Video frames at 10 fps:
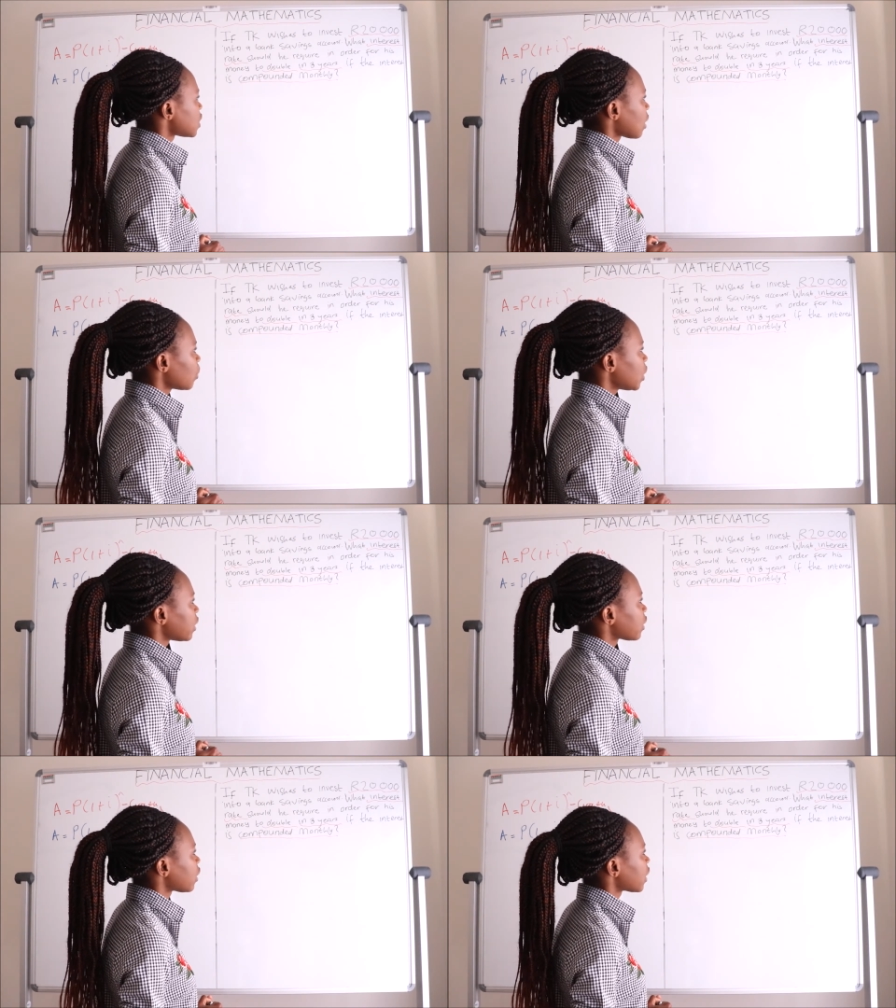double
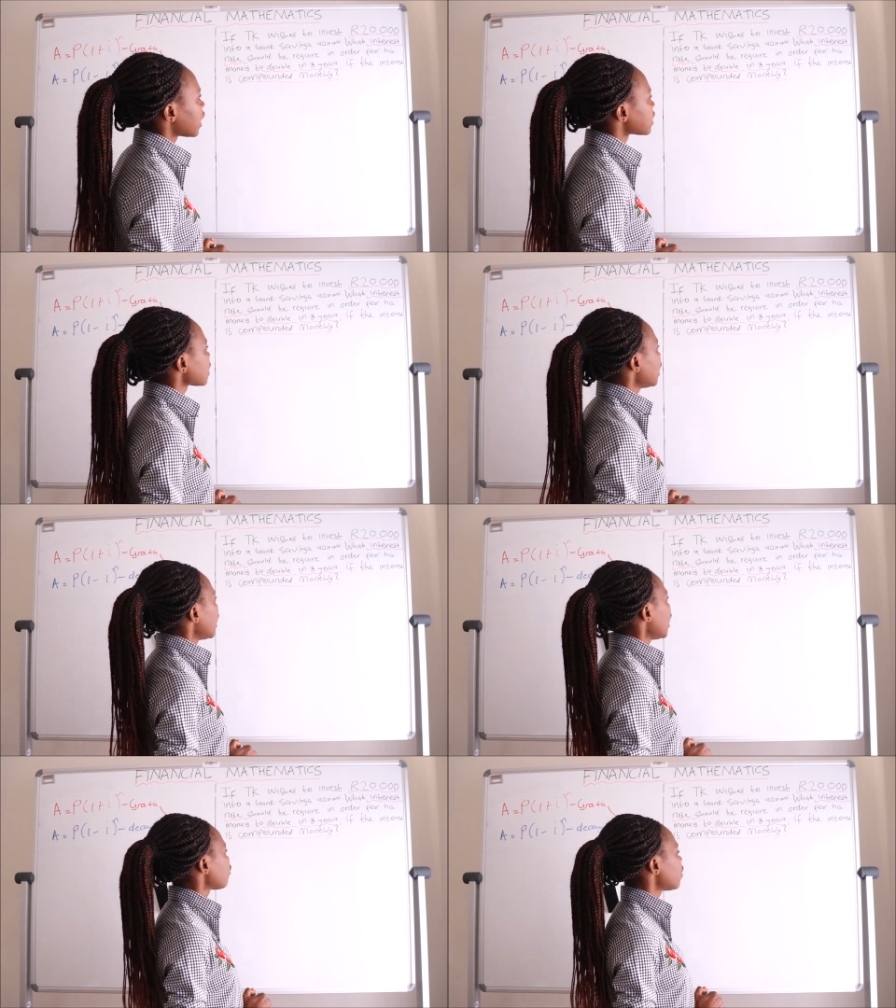in 3 years
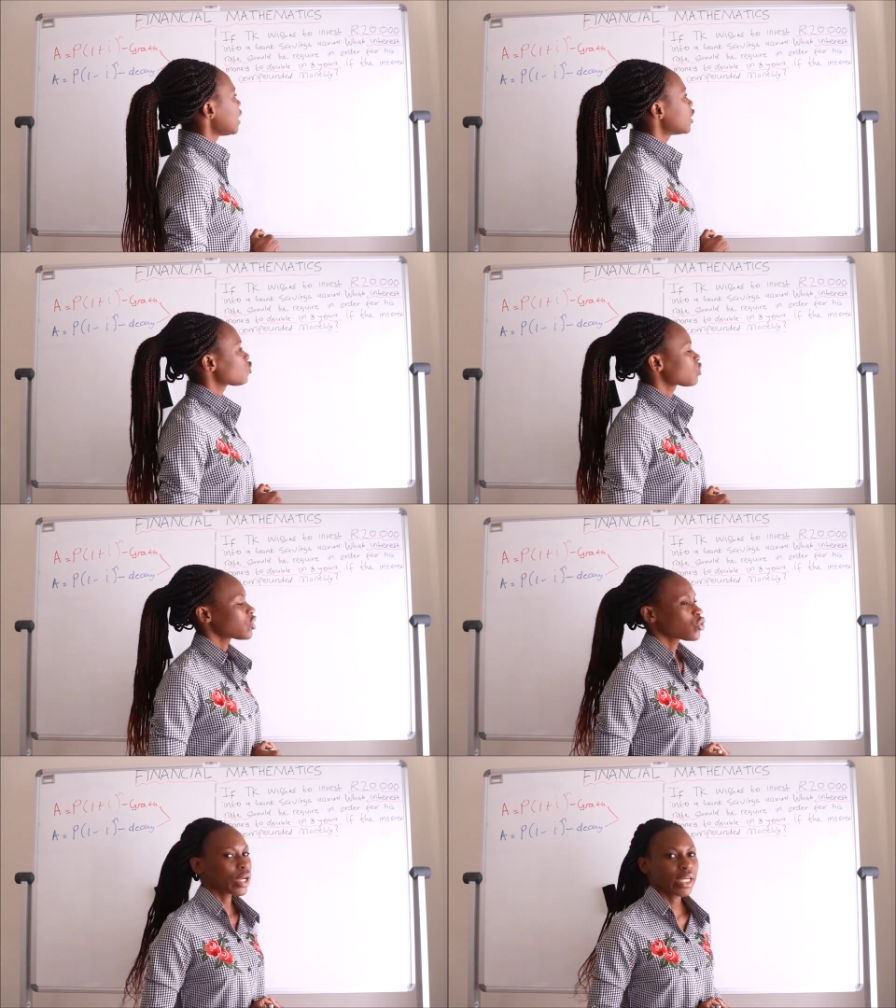if the
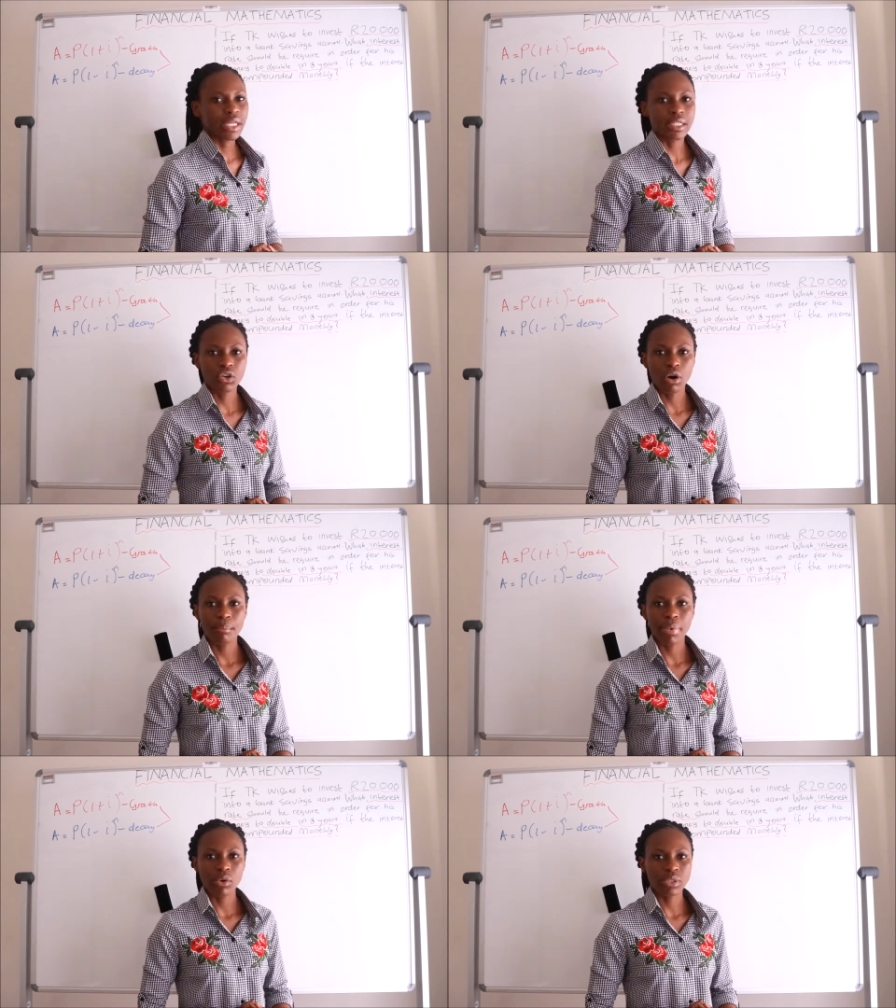interest rate is
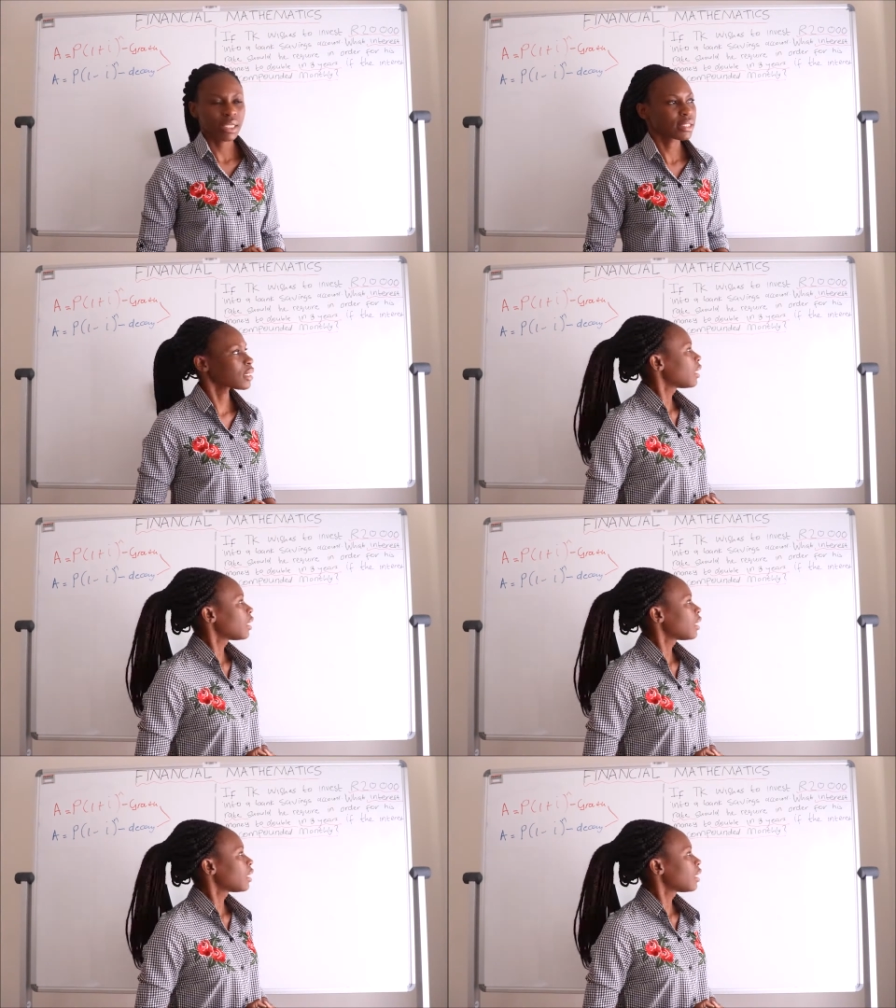compounded